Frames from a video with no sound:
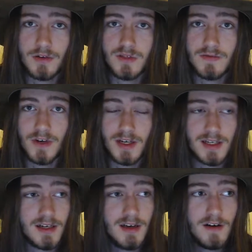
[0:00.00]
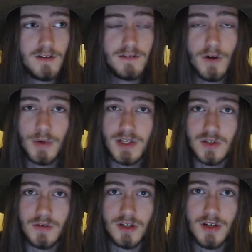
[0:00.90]
fucking phonies
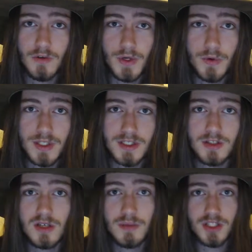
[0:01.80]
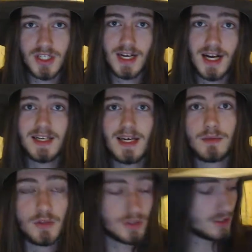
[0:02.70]
over there aren't real wizards. They're a bunch of goddamn
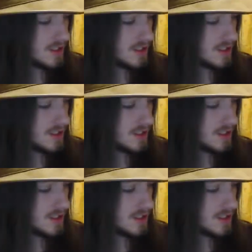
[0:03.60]
losers,